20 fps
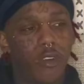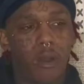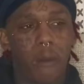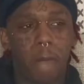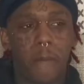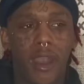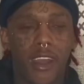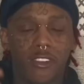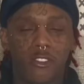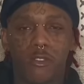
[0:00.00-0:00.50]
I'm
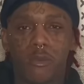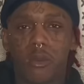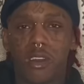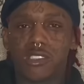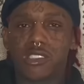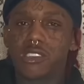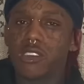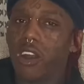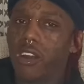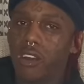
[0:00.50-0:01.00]
back doing my
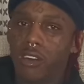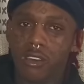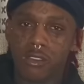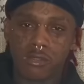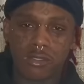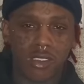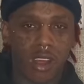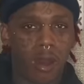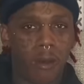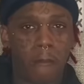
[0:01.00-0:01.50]

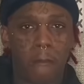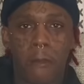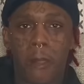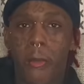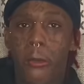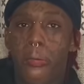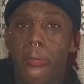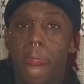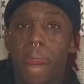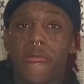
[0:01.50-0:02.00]
shows. I'm
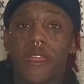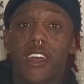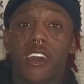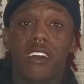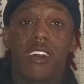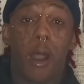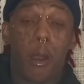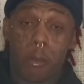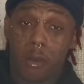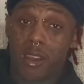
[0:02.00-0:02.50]

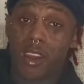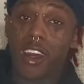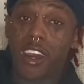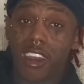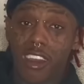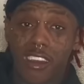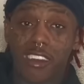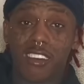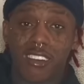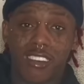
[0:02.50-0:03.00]
I'm
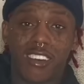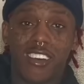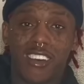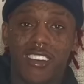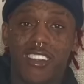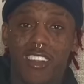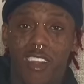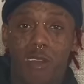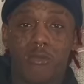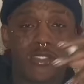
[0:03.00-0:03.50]
clean.
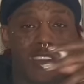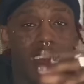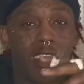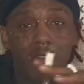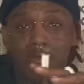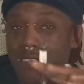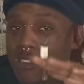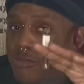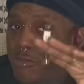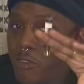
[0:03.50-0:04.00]
You know
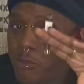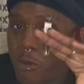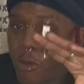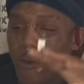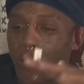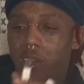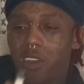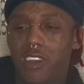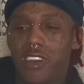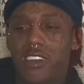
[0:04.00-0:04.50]
I'm saying?
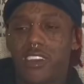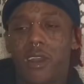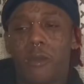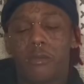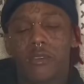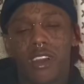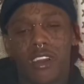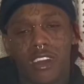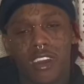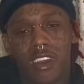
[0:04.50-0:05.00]
weed.
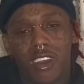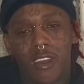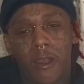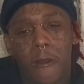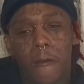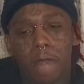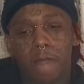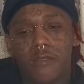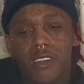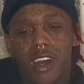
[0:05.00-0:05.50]
I'm
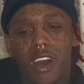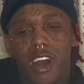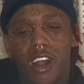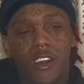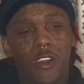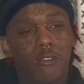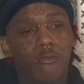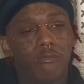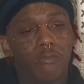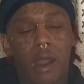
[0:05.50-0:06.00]
clean. I
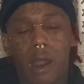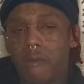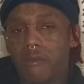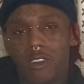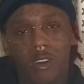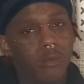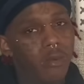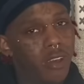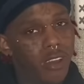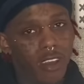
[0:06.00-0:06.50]
don't pop
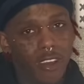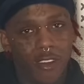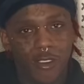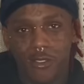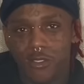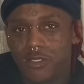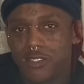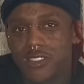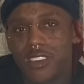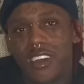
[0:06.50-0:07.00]
no
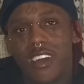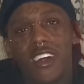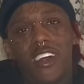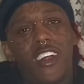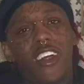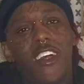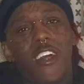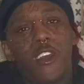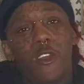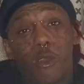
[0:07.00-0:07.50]
pills.
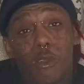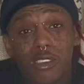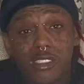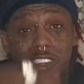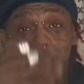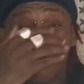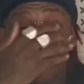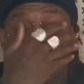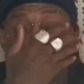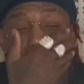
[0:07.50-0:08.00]
You can
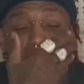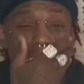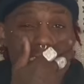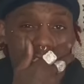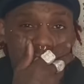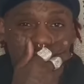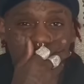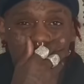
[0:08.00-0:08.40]
see my face.